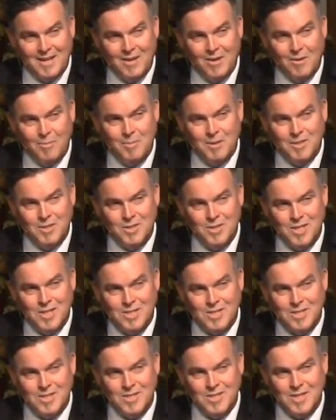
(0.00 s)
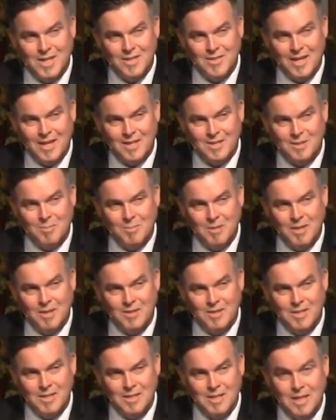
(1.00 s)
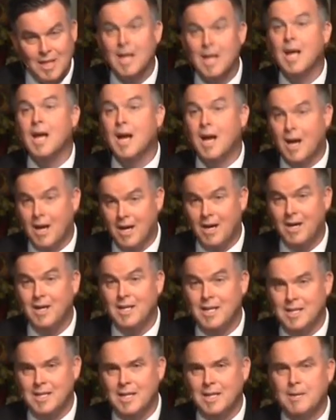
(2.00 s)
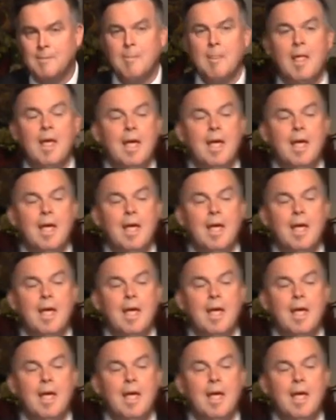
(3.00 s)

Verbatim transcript: oh, but Jesus said that to Peter, didn't he? Uh huh, he did.